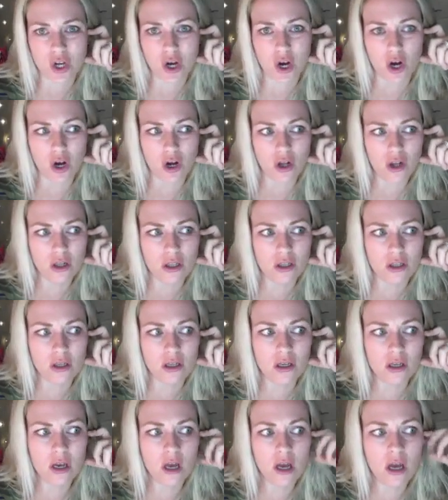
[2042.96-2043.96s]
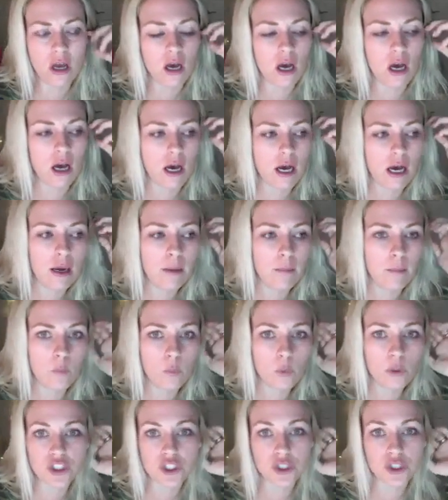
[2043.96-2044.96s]
tall,
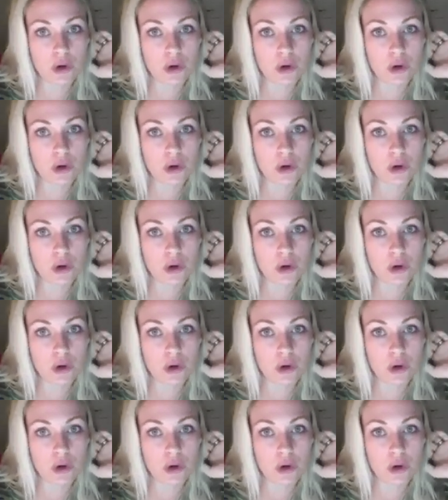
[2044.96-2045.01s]
which